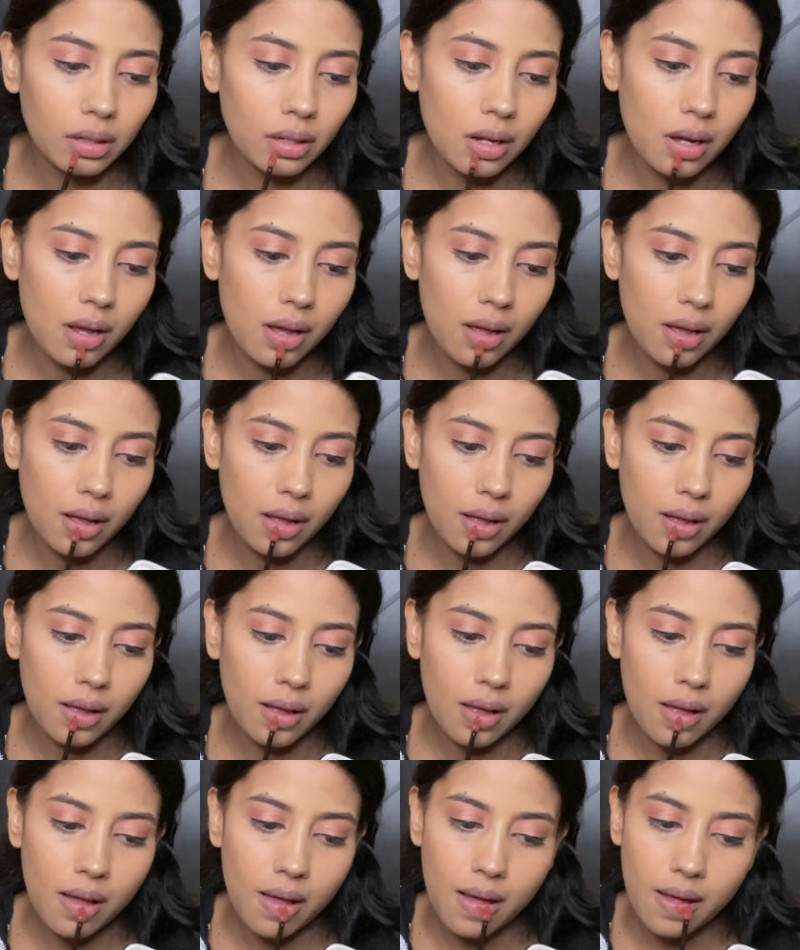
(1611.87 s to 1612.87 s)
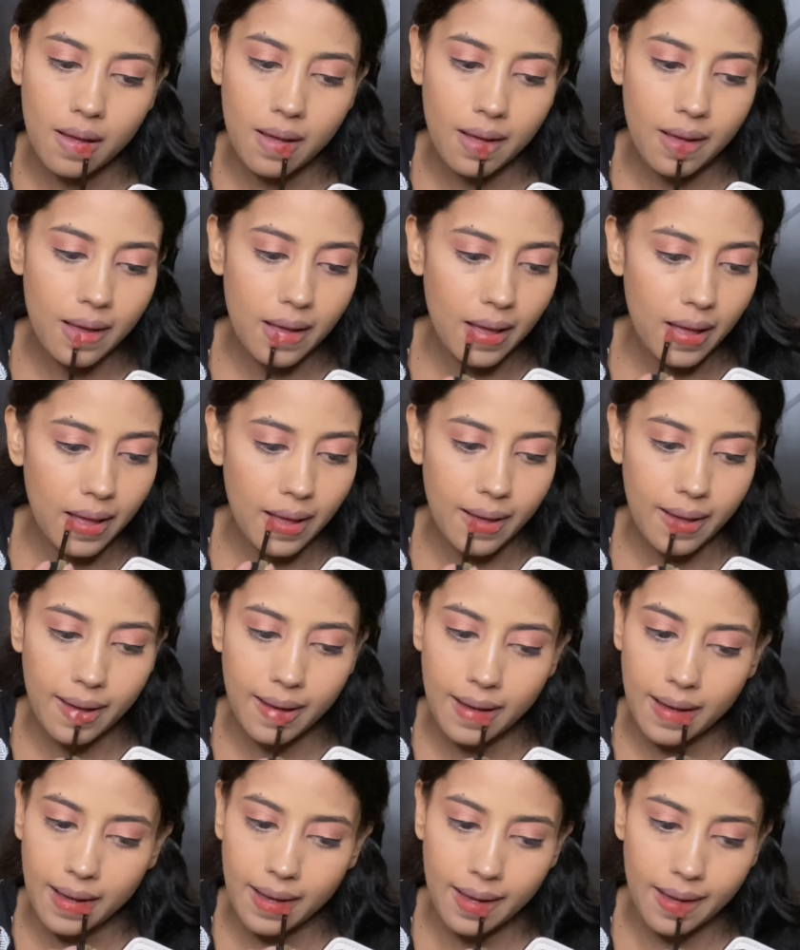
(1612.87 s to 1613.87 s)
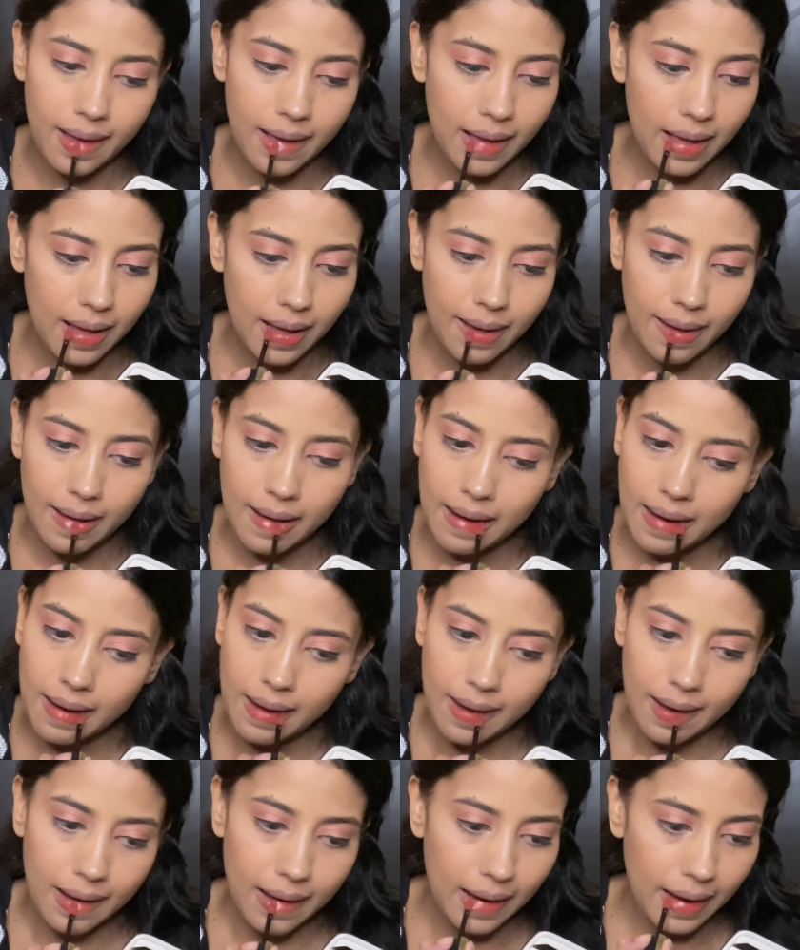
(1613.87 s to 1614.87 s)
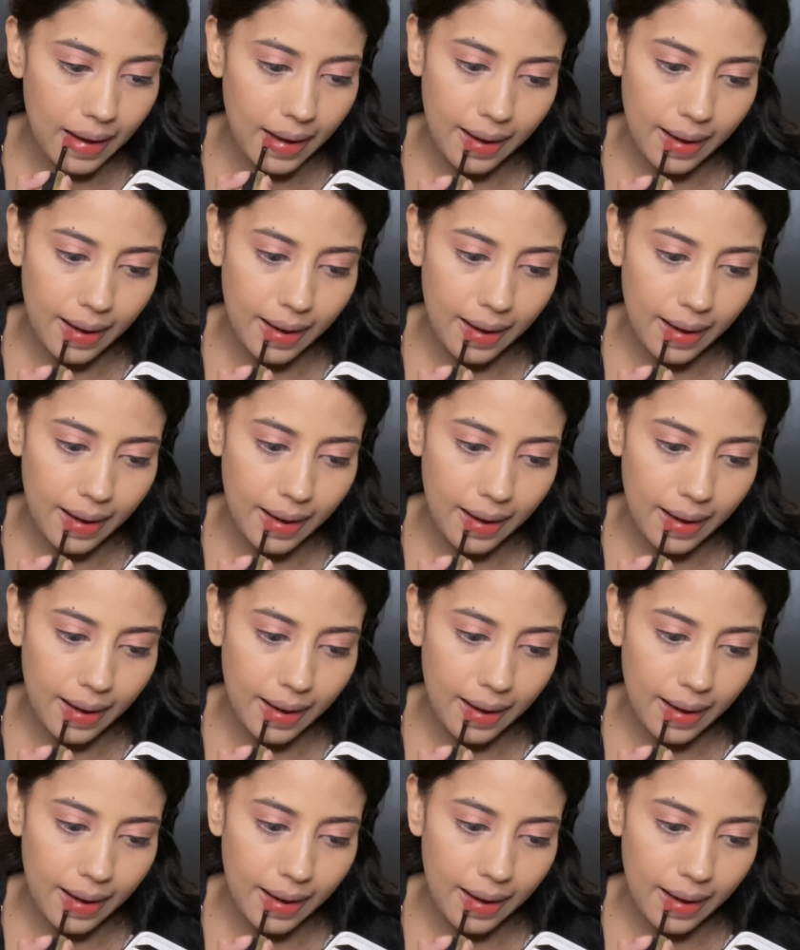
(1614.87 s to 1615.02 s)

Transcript: Nobody speaks.